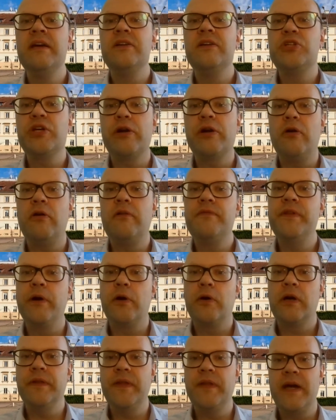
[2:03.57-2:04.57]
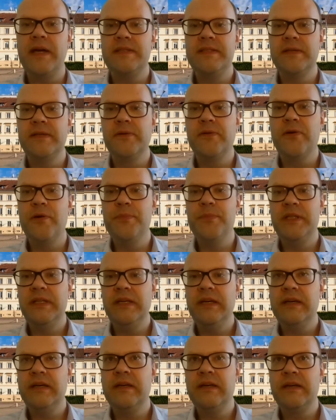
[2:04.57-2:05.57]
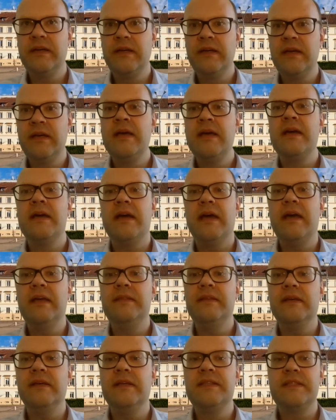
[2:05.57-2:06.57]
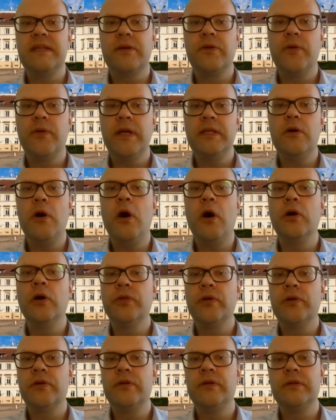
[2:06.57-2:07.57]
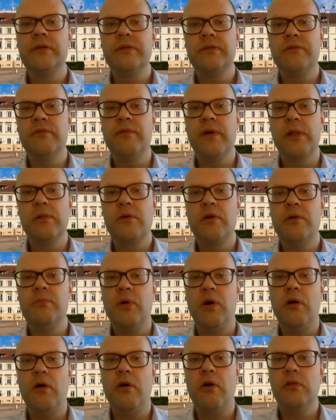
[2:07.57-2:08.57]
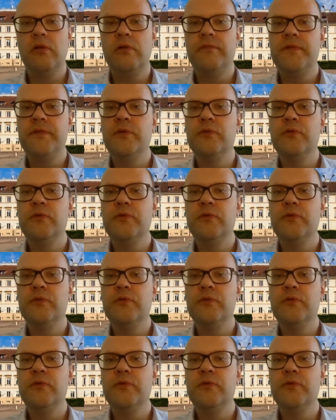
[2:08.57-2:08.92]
Chair of the Organizing Committee, and it's a great honor to welcome all of